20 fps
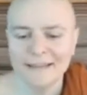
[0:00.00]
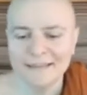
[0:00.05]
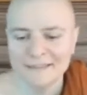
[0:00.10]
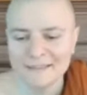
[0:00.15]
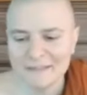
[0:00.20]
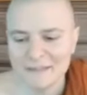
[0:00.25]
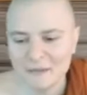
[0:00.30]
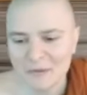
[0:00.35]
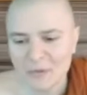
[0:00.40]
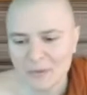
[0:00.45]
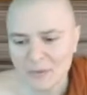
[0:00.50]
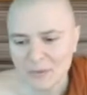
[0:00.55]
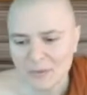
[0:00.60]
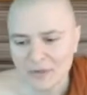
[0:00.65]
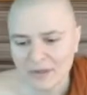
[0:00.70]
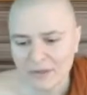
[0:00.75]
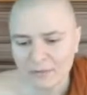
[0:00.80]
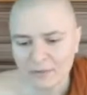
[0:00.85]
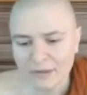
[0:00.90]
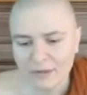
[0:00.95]
So
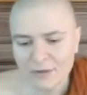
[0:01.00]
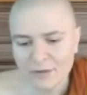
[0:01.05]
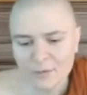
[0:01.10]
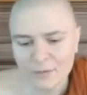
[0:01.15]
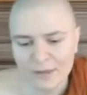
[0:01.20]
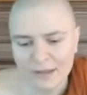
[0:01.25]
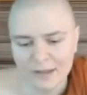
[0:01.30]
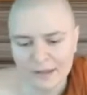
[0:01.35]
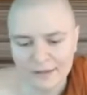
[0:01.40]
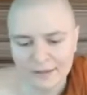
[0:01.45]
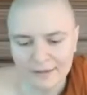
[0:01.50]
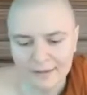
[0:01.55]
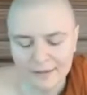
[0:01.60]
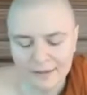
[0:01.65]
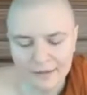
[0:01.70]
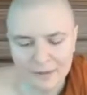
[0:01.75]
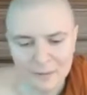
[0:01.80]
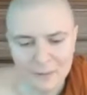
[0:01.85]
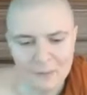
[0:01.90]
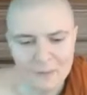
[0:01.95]
a friend of
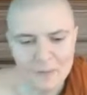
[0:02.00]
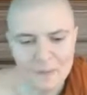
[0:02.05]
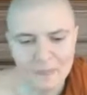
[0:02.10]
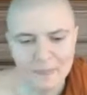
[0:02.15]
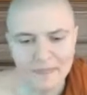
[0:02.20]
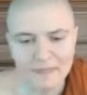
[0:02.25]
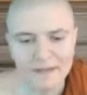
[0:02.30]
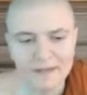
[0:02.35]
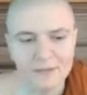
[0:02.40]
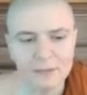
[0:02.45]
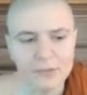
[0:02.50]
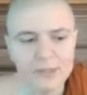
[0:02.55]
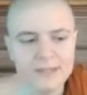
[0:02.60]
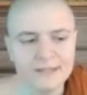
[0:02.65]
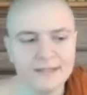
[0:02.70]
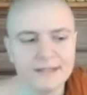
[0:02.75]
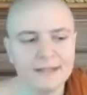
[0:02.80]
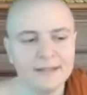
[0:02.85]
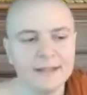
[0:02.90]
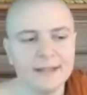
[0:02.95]
mine
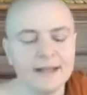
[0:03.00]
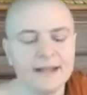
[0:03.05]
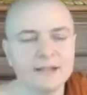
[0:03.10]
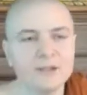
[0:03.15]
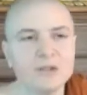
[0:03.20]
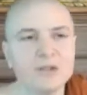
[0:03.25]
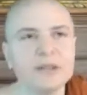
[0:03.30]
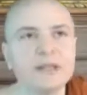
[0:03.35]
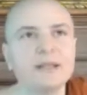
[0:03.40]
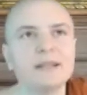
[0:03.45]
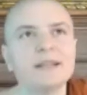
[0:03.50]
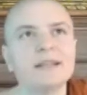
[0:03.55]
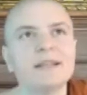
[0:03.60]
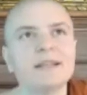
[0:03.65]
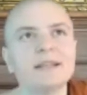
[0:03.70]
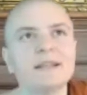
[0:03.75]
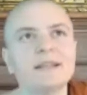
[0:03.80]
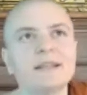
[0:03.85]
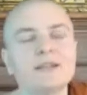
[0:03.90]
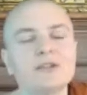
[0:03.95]
recently
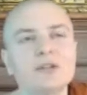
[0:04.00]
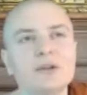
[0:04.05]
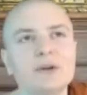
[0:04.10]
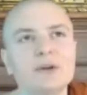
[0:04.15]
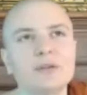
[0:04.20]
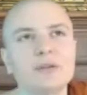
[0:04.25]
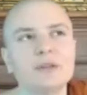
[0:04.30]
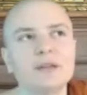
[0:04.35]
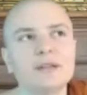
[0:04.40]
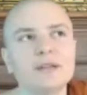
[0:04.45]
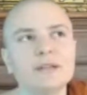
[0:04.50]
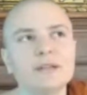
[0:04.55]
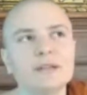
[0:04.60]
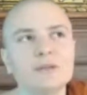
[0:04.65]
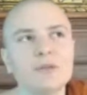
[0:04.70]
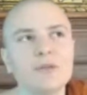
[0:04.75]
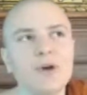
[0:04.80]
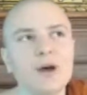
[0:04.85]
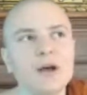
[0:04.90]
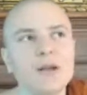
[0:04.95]
actually shared this
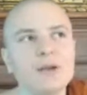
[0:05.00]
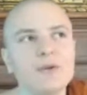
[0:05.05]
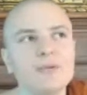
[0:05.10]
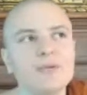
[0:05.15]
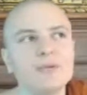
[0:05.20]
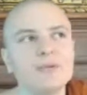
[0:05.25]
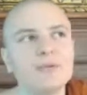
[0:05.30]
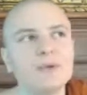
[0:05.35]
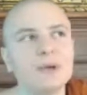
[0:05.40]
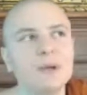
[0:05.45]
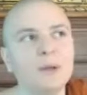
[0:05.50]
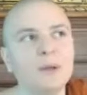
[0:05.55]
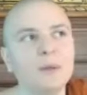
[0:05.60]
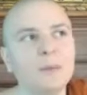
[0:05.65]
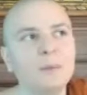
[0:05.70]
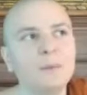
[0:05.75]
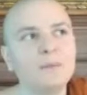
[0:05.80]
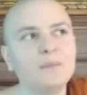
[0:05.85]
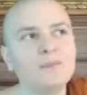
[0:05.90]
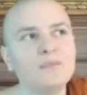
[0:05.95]
thought of
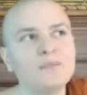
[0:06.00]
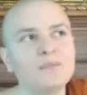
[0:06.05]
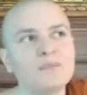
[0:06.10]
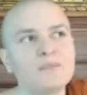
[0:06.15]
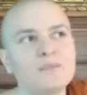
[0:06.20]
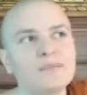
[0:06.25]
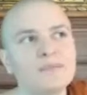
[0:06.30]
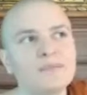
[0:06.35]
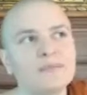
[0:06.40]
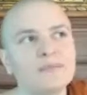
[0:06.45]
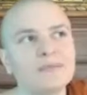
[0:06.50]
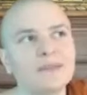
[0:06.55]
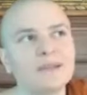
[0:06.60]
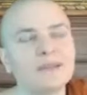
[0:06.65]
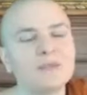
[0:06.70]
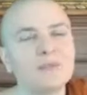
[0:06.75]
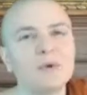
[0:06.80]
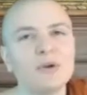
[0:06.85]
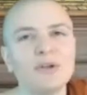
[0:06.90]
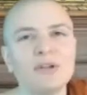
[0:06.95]

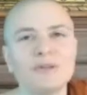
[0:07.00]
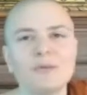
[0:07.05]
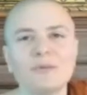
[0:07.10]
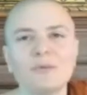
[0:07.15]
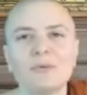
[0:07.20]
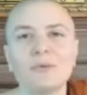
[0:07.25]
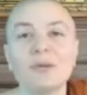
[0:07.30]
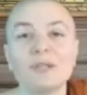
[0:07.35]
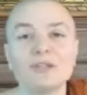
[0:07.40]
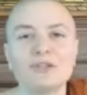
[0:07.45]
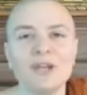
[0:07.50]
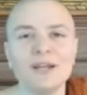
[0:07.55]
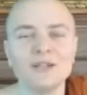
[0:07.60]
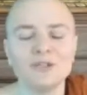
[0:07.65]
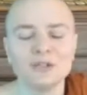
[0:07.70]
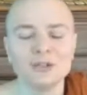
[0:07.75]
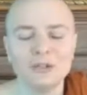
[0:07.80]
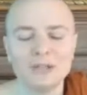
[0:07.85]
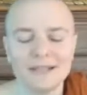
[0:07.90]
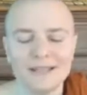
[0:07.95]
this word of
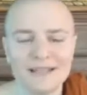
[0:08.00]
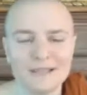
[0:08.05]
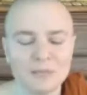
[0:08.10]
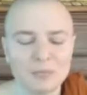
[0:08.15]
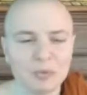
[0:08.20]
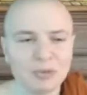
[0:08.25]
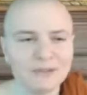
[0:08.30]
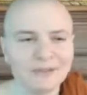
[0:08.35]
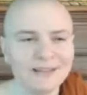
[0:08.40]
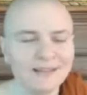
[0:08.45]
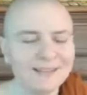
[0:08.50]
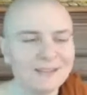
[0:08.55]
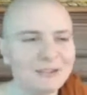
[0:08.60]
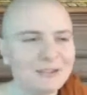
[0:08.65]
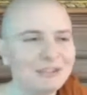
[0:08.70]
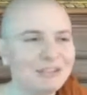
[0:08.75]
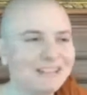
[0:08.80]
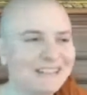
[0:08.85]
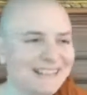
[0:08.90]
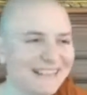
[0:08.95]
rejection is
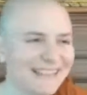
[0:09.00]
protection,